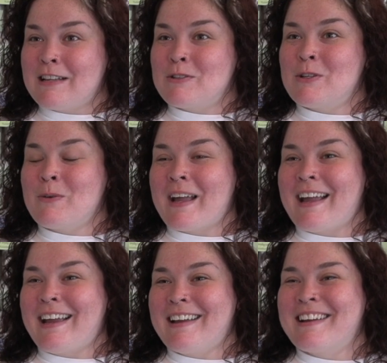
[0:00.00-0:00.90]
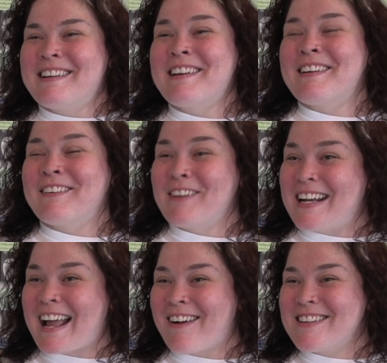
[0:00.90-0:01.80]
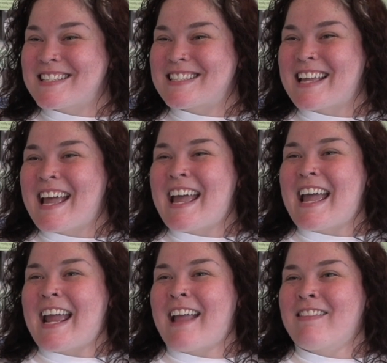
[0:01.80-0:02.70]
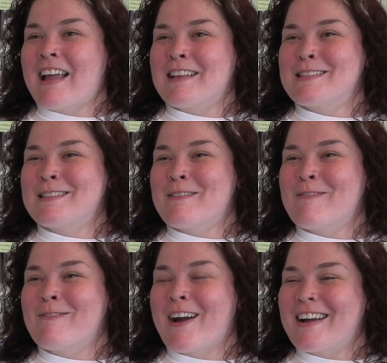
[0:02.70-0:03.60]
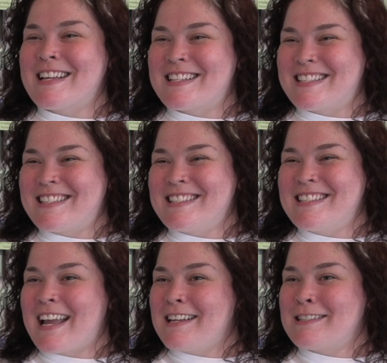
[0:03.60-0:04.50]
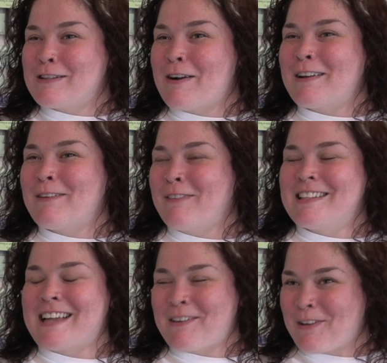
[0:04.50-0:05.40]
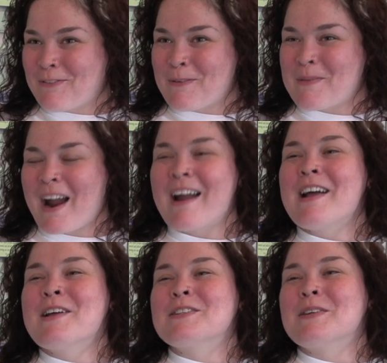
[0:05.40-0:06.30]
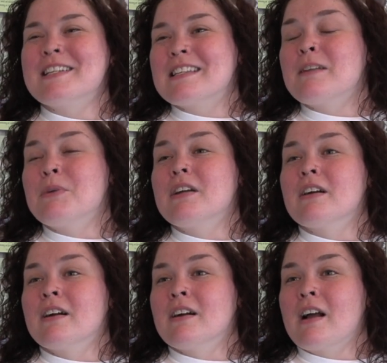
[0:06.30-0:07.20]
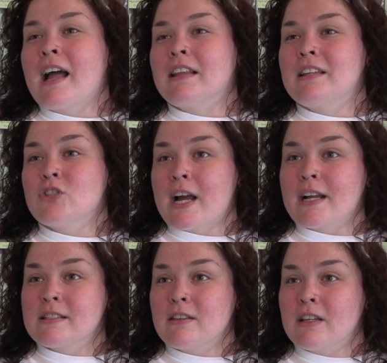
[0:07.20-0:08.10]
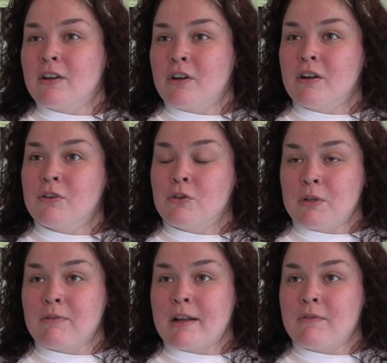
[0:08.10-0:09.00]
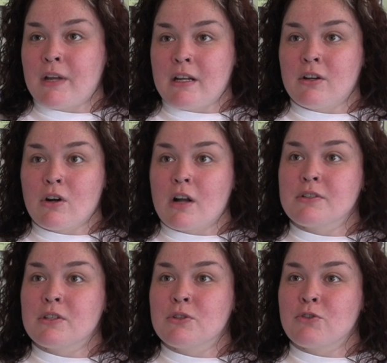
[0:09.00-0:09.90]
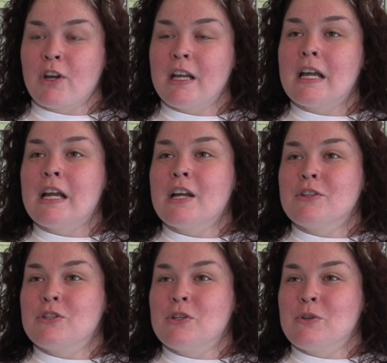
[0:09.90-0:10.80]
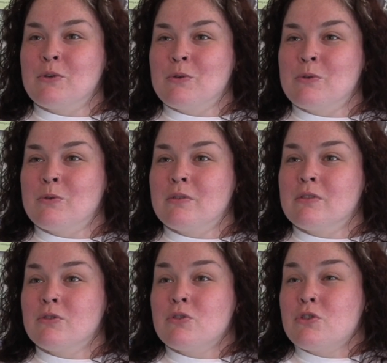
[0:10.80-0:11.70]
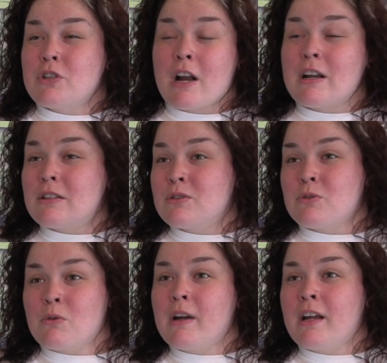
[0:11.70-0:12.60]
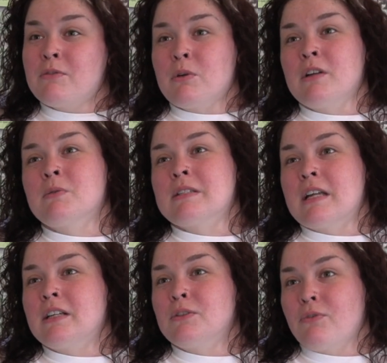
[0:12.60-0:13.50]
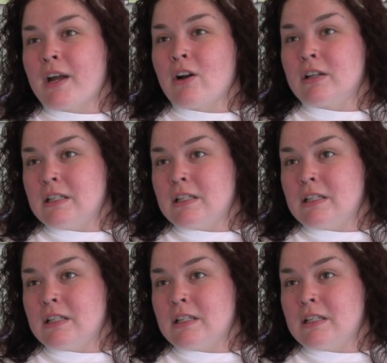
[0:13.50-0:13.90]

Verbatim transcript: into a greenhouse, and that's where his day started and went downhill from there. So he's going to be here at the Jackson Theater, newly renovated across the street, to share his story of what it was like to fight on